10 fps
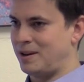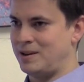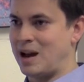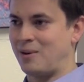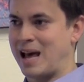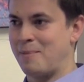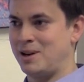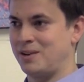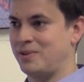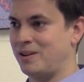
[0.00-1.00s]
now
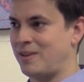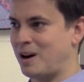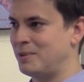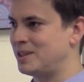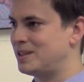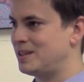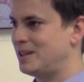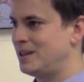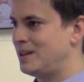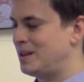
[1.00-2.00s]
inhabit different environments,
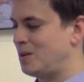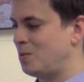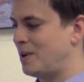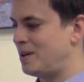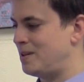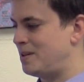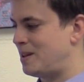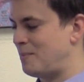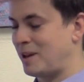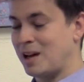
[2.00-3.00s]
when
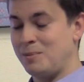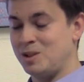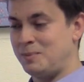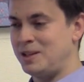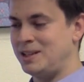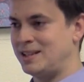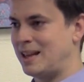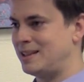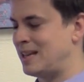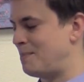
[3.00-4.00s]
they become new species,
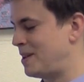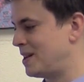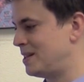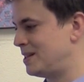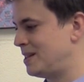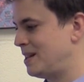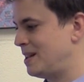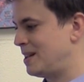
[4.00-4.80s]
is that because